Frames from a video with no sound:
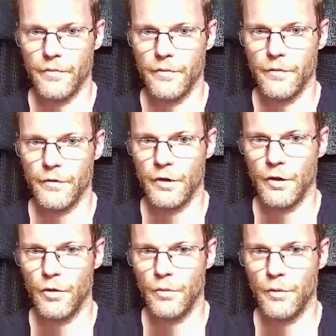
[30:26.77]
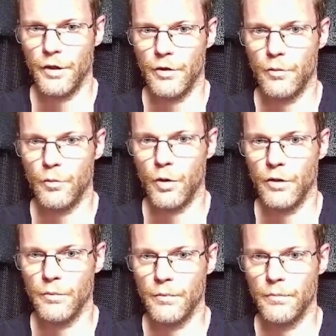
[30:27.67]
So here
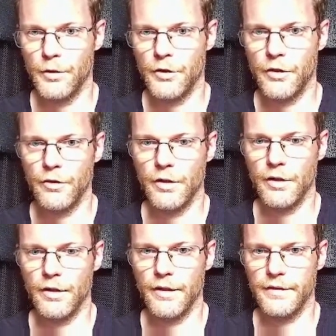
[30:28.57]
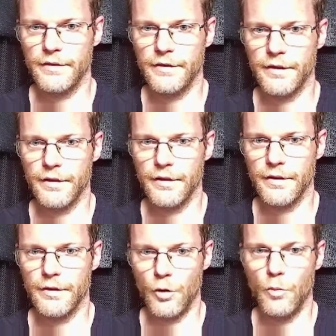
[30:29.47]
one material is
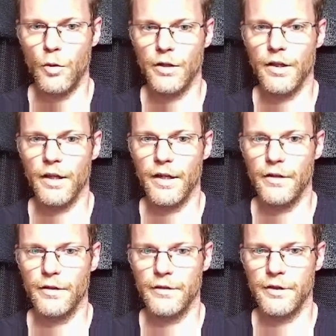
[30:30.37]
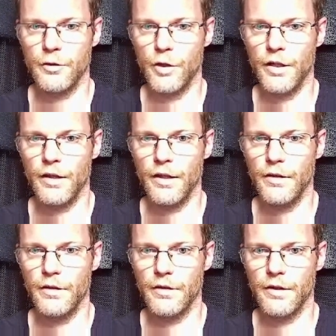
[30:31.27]
one layer is the gray layer,
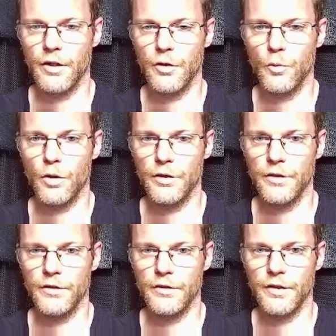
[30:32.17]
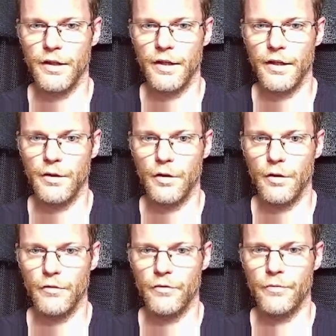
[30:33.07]
and the other one is a layer
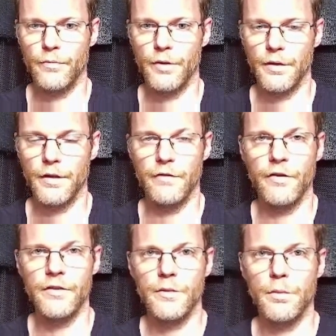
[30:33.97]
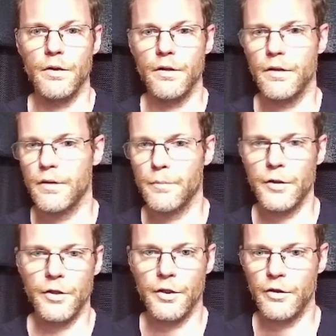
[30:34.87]
of invisible
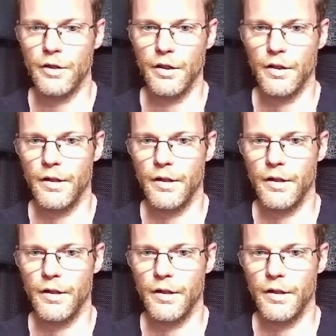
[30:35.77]
material,